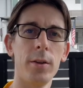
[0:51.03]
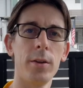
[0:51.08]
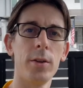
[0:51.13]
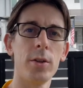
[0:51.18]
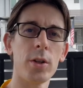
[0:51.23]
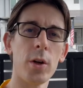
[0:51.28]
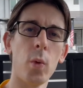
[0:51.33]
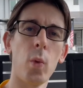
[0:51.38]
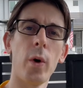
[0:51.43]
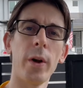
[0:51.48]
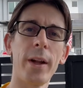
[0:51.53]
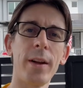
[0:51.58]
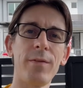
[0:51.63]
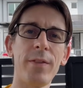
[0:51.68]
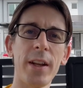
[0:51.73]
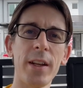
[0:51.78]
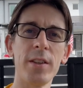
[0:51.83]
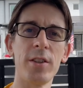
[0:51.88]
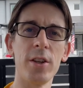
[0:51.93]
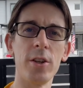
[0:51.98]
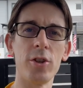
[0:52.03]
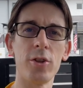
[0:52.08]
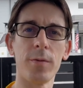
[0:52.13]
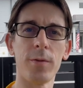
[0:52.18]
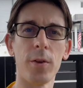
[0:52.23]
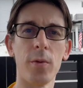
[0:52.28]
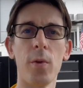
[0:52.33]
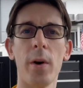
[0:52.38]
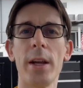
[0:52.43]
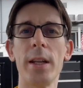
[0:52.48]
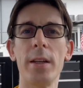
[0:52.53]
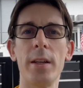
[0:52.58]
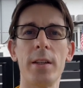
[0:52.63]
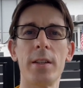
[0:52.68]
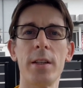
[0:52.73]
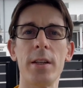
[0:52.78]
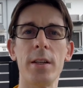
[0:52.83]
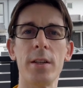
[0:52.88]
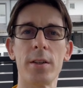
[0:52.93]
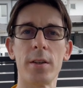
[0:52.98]
So one advantage of the rainy
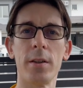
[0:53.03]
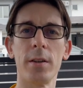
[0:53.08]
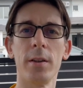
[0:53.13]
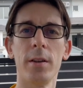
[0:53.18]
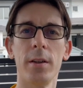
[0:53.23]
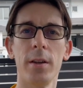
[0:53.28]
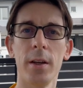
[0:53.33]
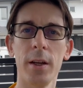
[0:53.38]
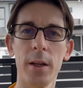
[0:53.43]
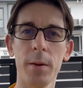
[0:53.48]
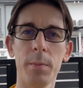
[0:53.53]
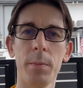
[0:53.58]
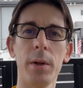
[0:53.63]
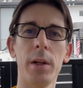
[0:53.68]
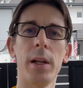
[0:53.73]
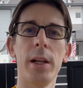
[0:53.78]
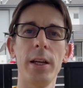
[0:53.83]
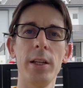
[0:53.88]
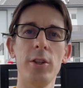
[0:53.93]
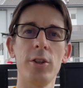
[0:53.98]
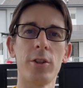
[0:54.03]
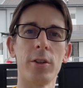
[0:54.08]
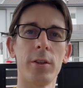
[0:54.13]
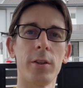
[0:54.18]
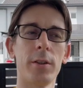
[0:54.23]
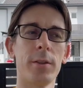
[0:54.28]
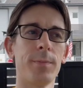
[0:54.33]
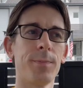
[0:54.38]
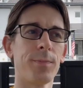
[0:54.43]
season in Malaysia